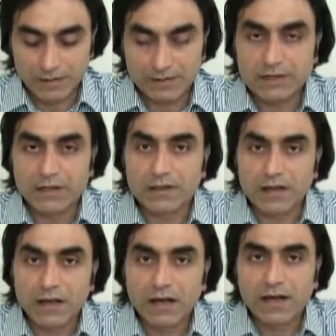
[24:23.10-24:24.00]
And
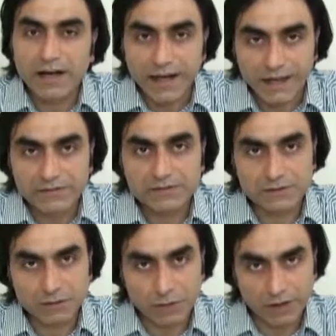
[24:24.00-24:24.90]
Allah,
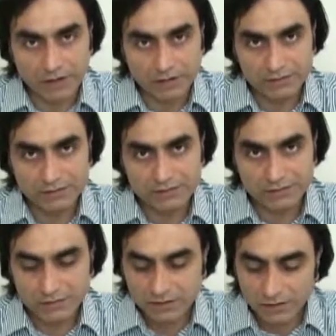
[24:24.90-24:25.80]
after a while,
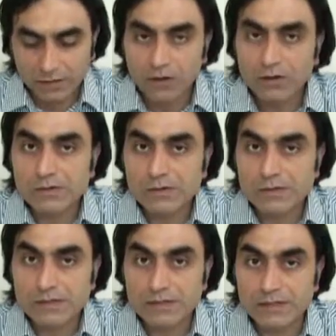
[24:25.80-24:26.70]

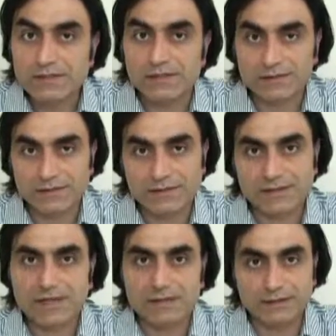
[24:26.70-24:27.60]
closes his
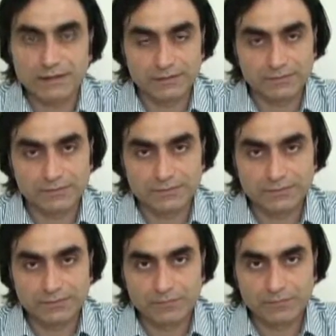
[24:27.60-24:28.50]
understanding.
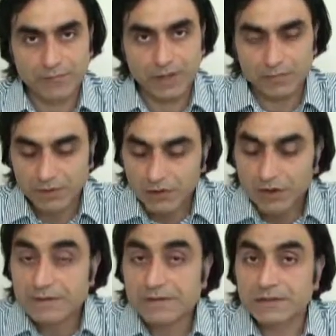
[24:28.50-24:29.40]

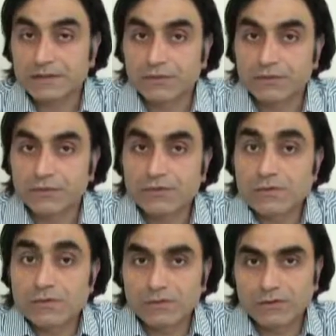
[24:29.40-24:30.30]
Because he
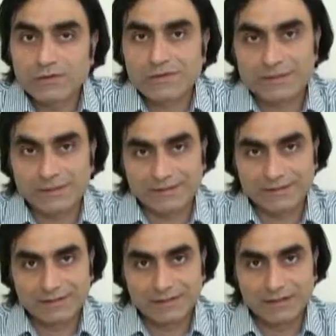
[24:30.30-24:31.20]
refused to use
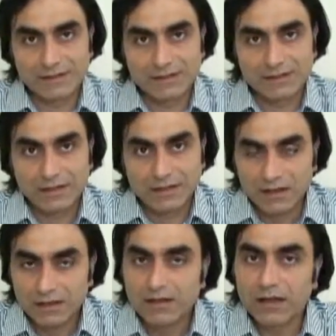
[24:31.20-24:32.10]
it,
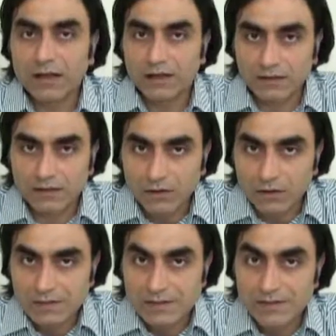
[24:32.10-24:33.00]
Allah
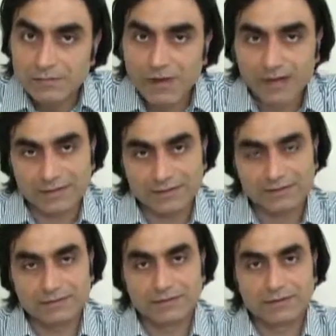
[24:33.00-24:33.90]
closed his mind
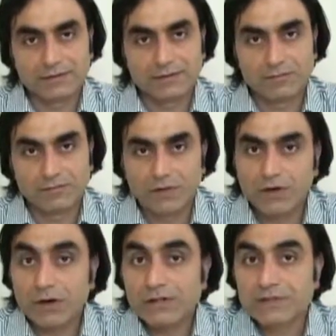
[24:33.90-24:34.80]

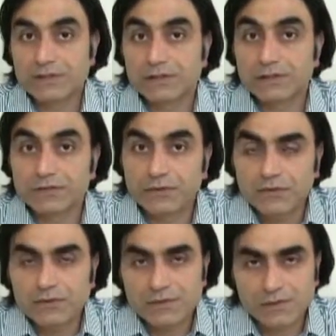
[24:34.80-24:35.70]
because he
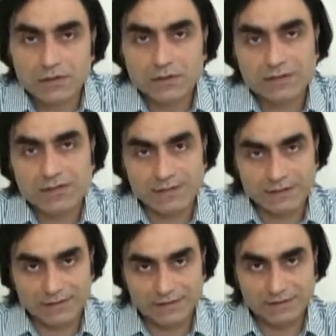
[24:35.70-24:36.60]
refused to use
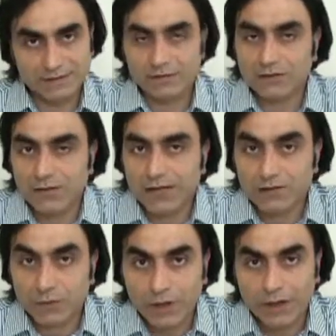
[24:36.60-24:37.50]
it in
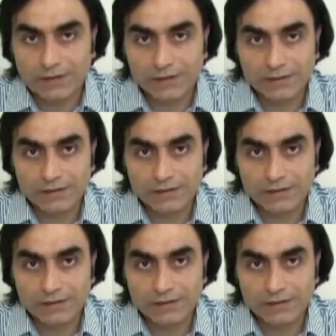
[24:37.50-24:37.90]
correct way.